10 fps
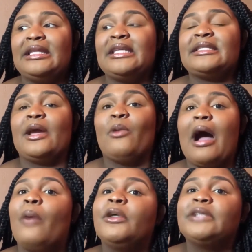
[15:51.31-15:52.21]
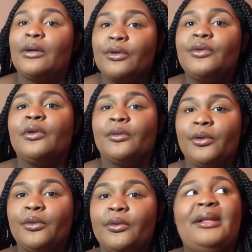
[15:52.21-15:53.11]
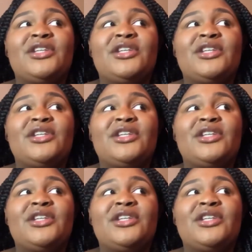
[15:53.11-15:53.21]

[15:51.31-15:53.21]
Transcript: they say, wow, I wish I would dual enrollment."